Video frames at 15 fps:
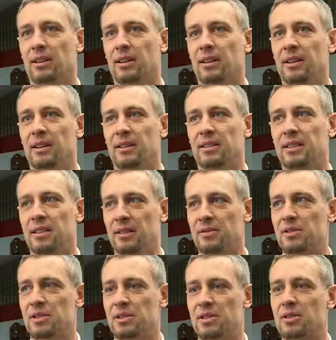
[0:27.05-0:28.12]
It, it
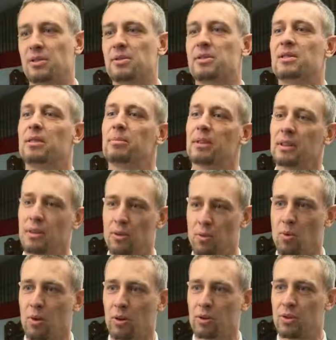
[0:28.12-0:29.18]
gives the students something
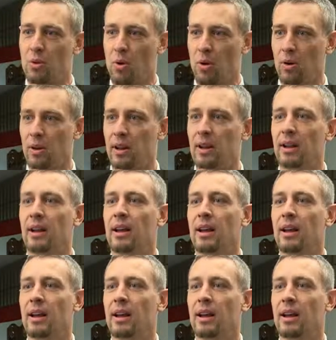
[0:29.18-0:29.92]
to work toward